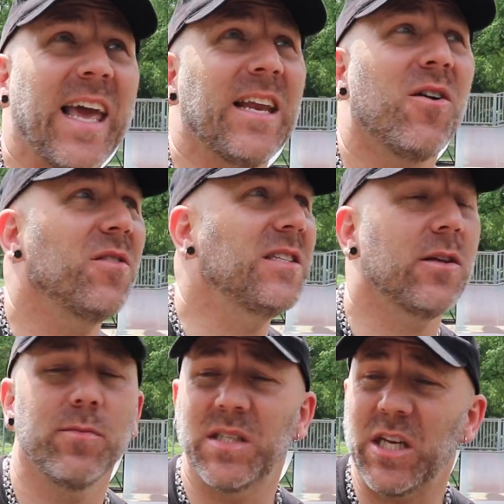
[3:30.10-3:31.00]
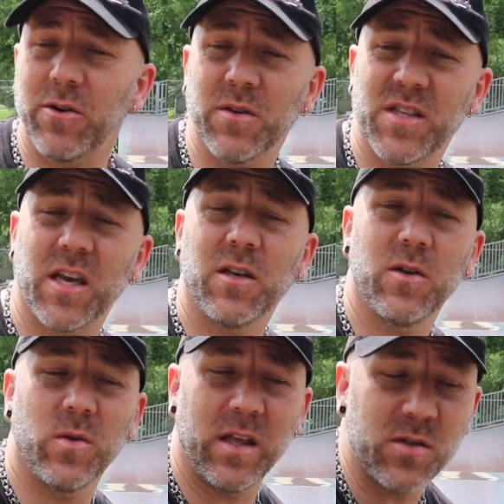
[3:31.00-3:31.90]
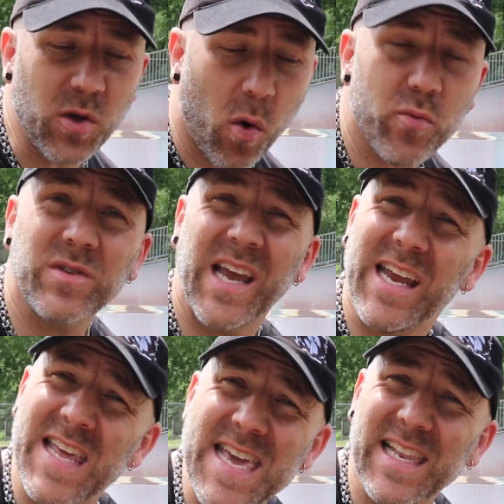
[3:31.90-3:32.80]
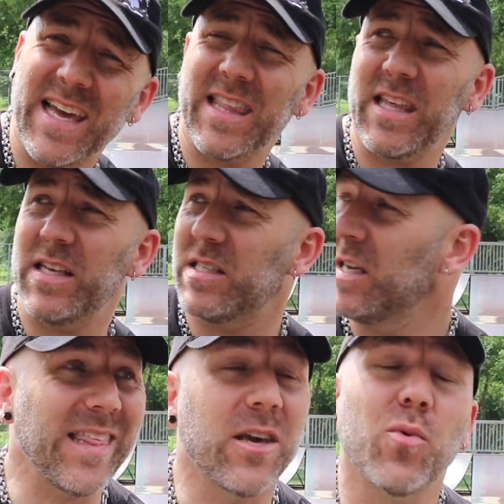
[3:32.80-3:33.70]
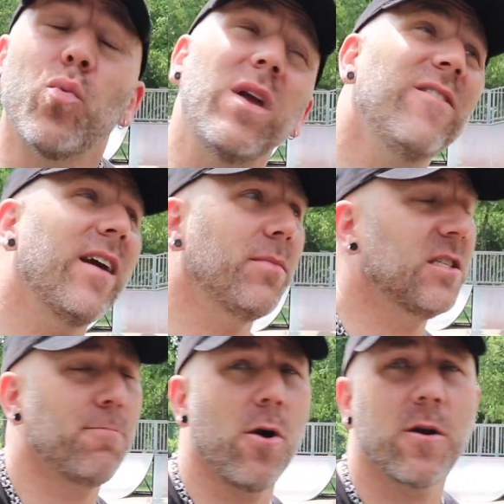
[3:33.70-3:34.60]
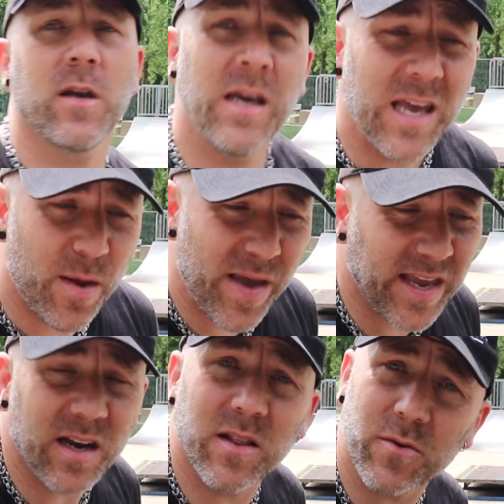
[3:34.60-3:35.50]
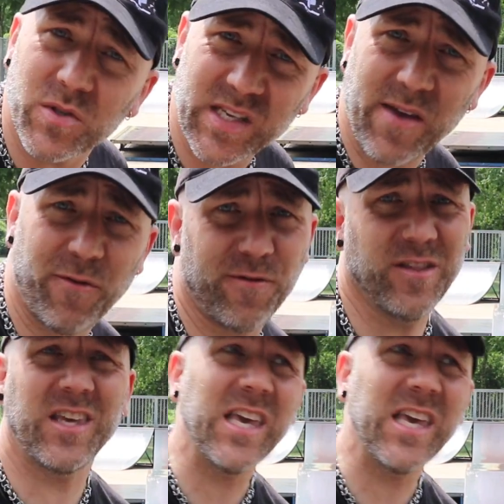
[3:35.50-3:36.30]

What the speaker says: light and all these other materials they could do that don't retain heat like this, they could revamp this park and make it a little safer for the